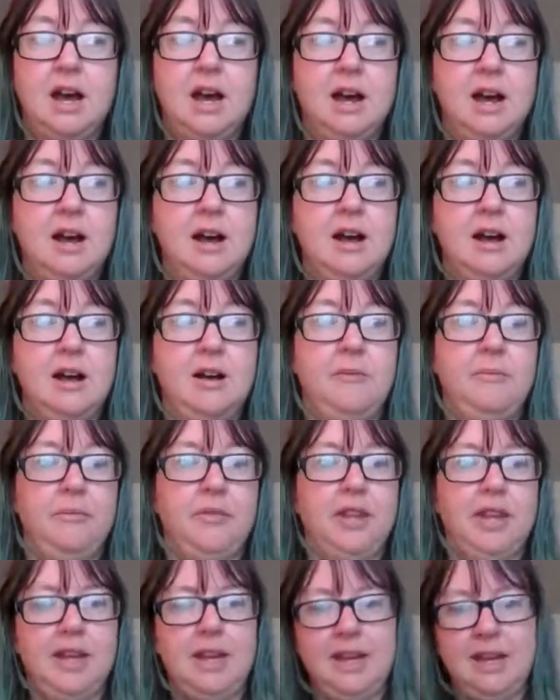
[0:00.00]

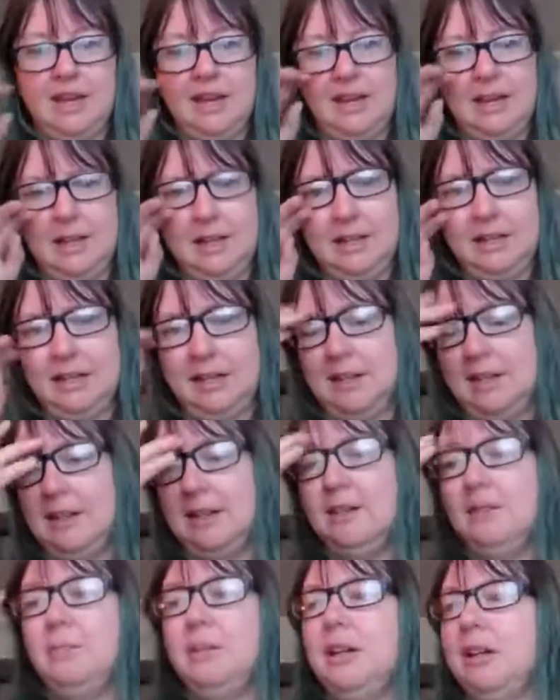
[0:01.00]
And he
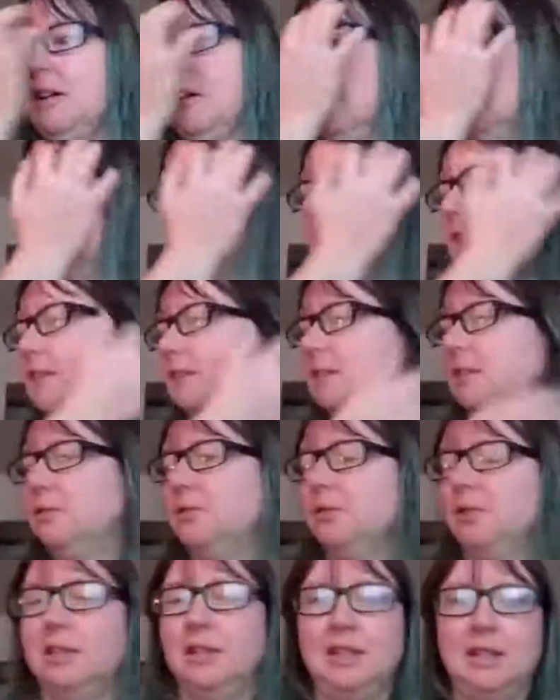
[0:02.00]
told me all these
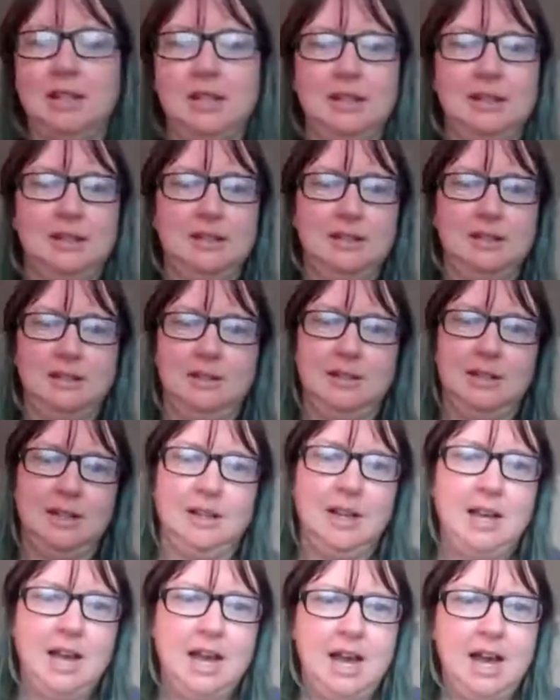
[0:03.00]
different things
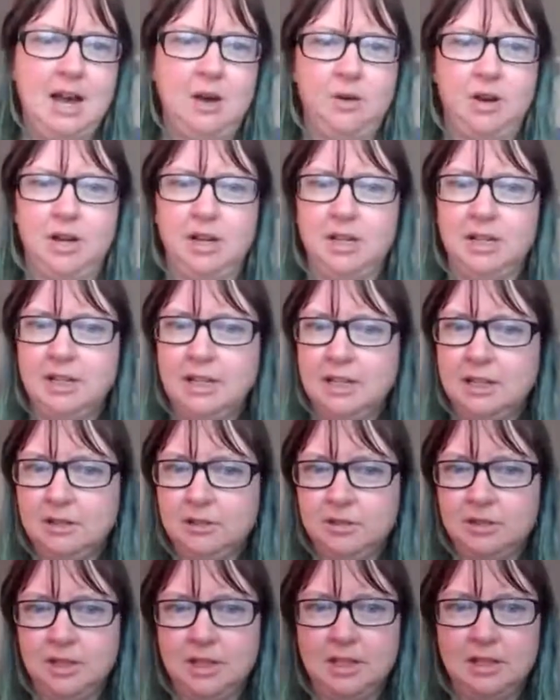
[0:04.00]
on how
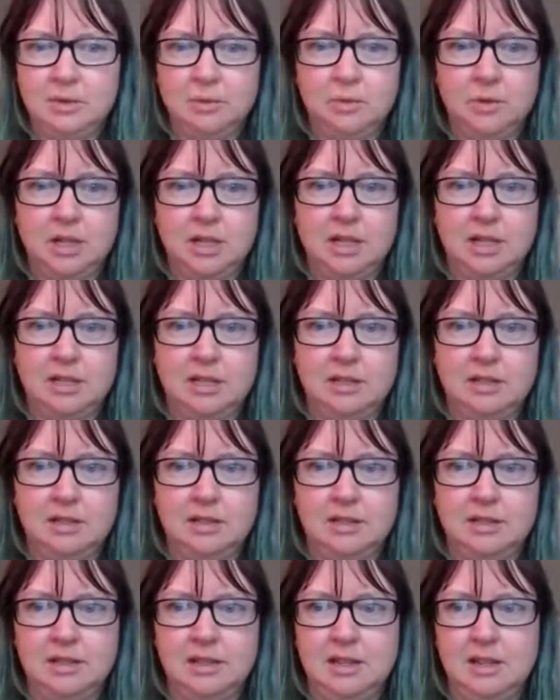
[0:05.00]
unhealthy it
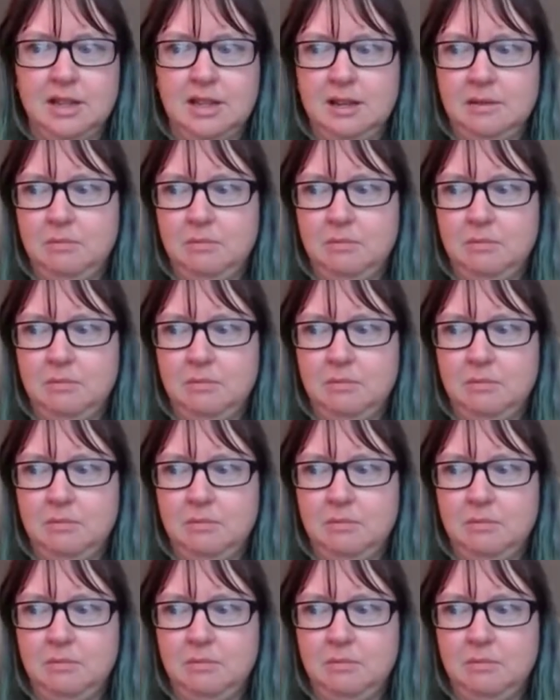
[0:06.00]
was